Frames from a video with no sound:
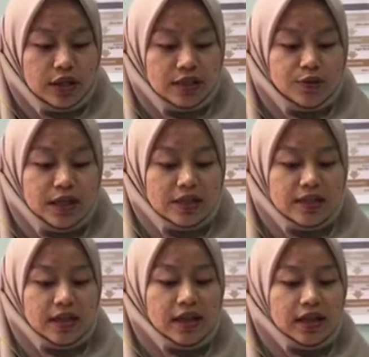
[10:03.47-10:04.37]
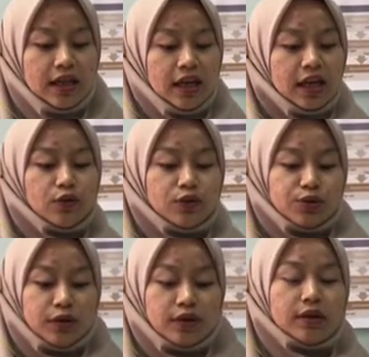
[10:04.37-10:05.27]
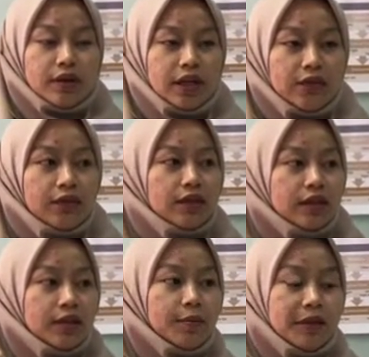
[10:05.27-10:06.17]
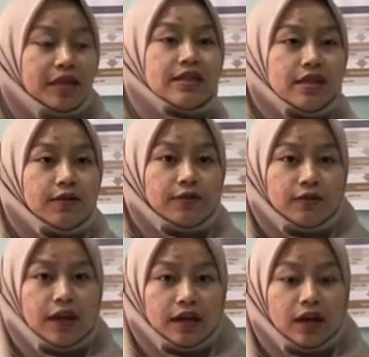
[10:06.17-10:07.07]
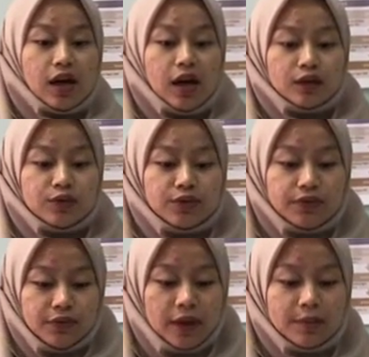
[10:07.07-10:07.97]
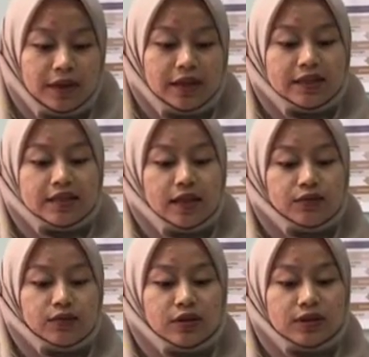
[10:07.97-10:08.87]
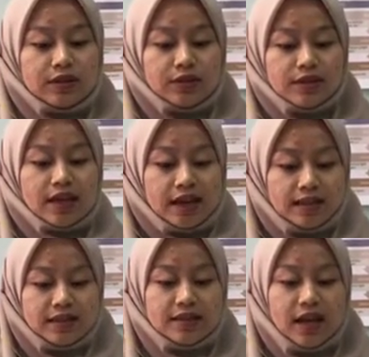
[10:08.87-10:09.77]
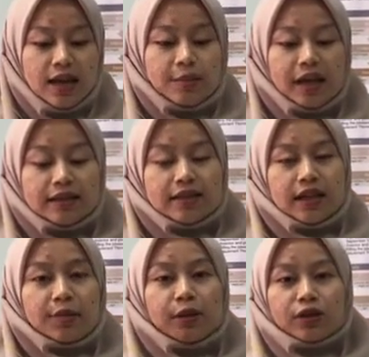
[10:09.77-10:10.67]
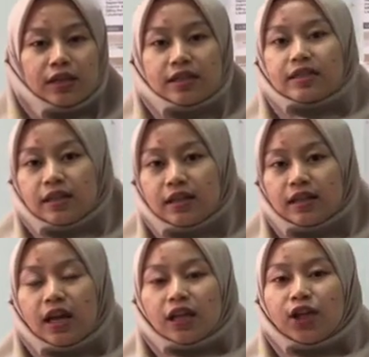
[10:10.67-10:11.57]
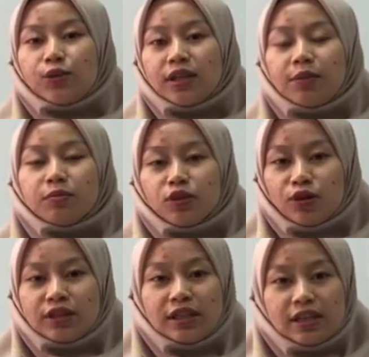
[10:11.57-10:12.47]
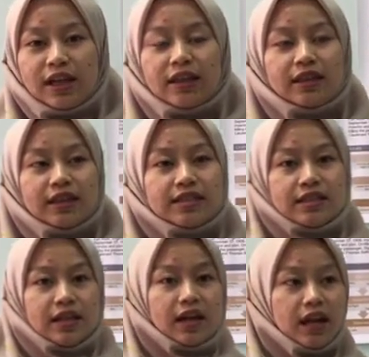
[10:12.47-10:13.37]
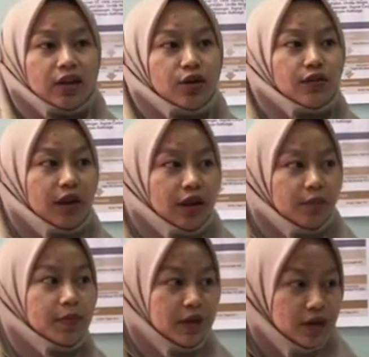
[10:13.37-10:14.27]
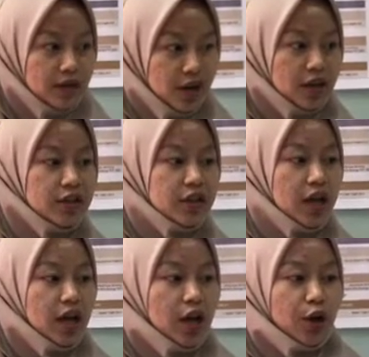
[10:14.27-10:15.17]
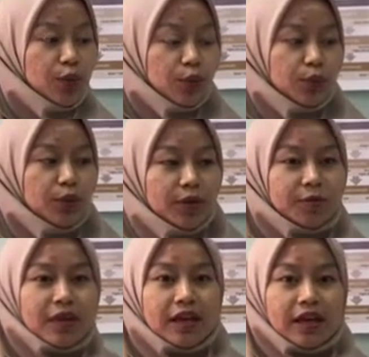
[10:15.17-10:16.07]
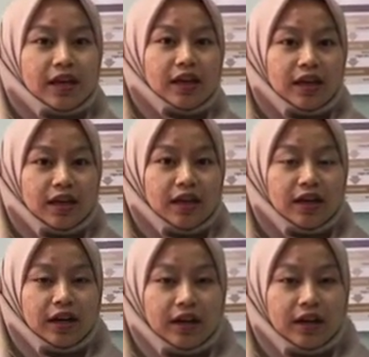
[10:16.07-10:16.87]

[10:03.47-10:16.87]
least, you can see that it also give the biggest effect to the family itself, to the society's mental about the incident. They will keep talking, and this kind of airplane crash will be